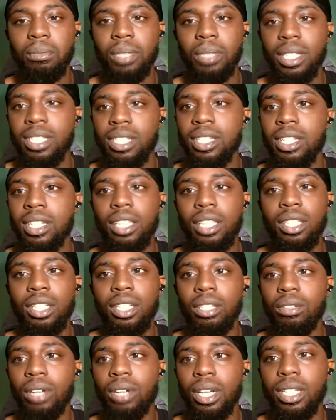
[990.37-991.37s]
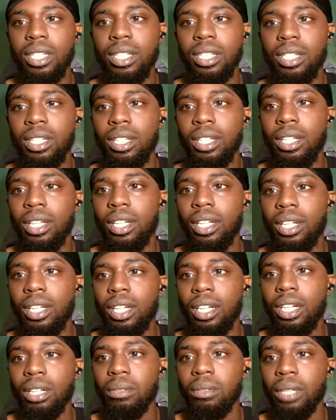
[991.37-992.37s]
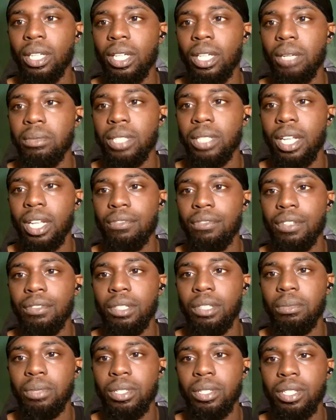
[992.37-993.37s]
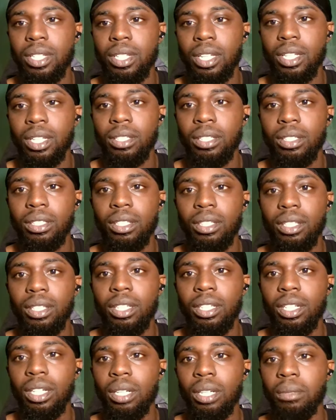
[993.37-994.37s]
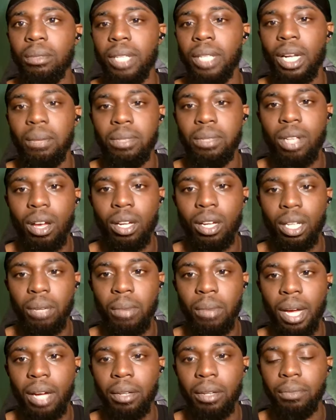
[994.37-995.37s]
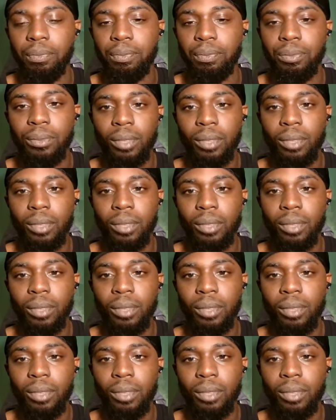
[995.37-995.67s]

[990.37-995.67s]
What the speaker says: It's nothing crazy when it comes to that 50% that I'm talking about.